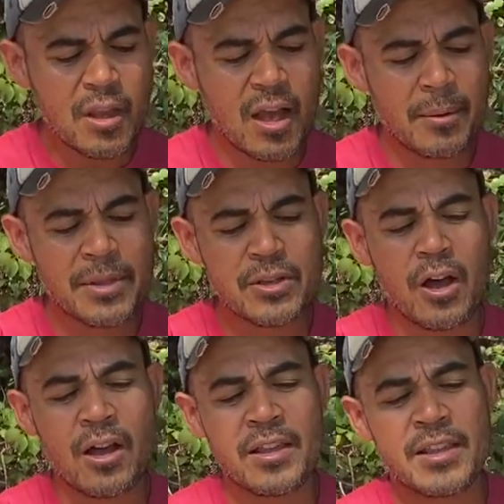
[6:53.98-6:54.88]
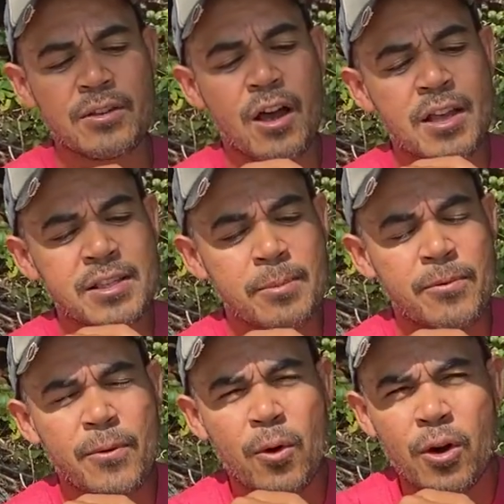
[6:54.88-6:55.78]
It's awesome
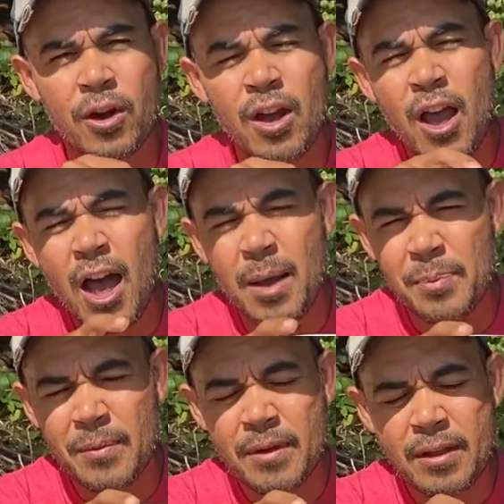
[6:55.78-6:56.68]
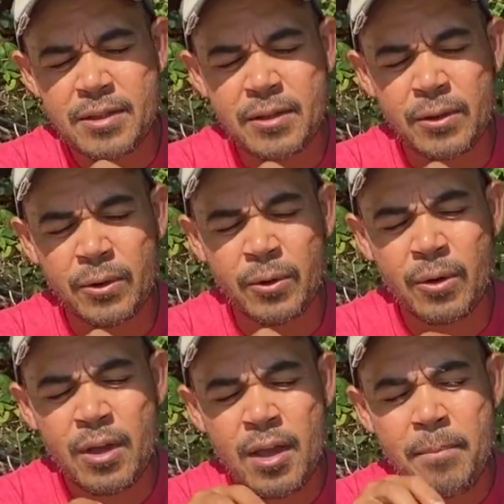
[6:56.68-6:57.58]
for to
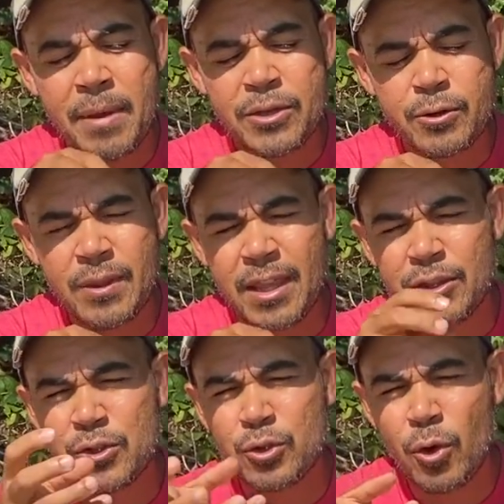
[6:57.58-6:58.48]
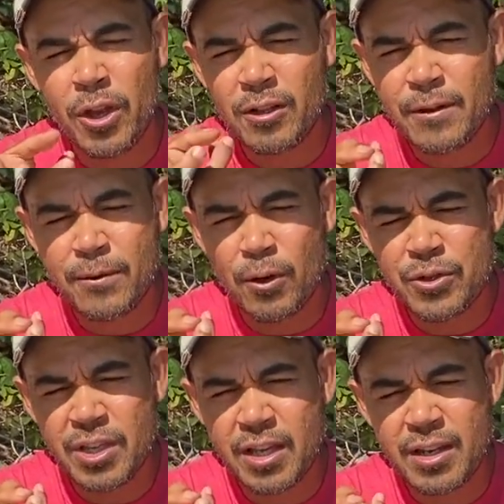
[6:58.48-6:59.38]
make sure that the soil
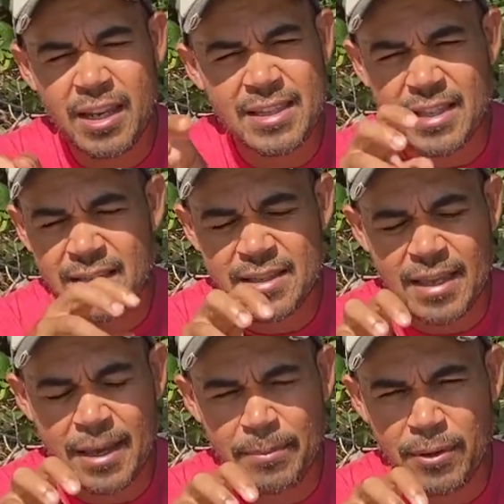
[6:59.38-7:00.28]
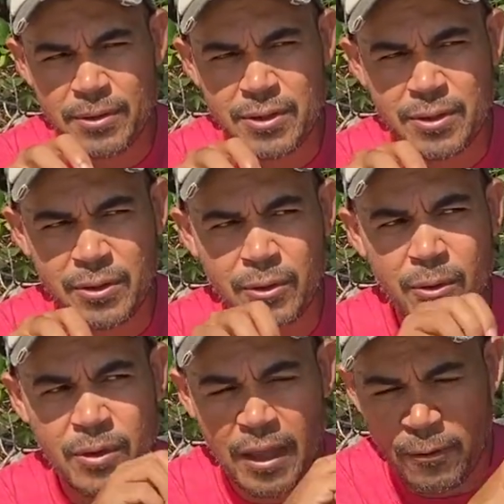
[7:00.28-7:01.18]
erosion isn't able
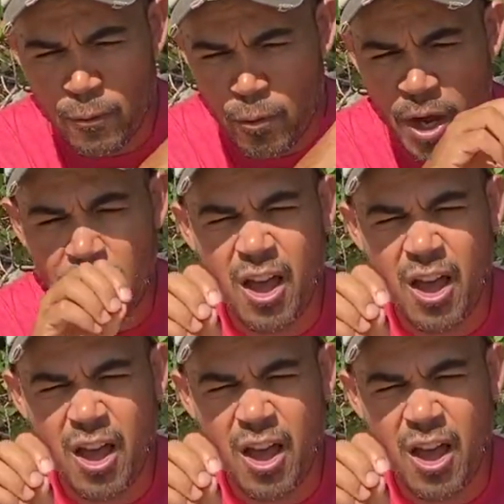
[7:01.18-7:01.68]
to run